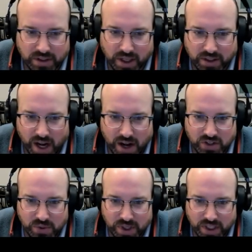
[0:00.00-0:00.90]
on
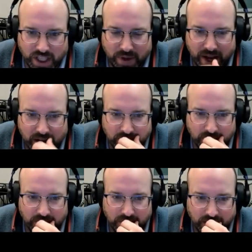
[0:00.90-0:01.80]
contouring like we have
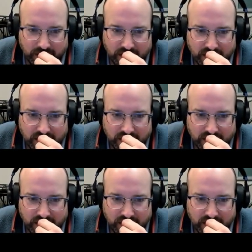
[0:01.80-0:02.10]
currently,